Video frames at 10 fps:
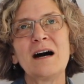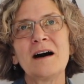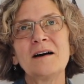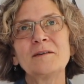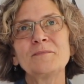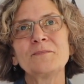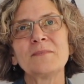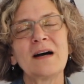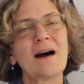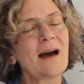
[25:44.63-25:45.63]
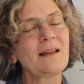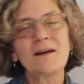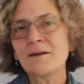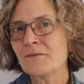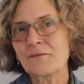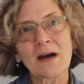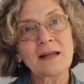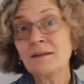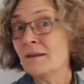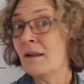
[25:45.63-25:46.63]
I
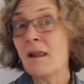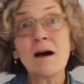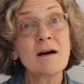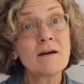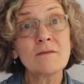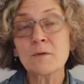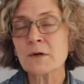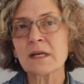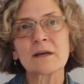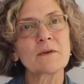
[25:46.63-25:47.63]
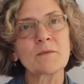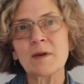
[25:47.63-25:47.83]
love working with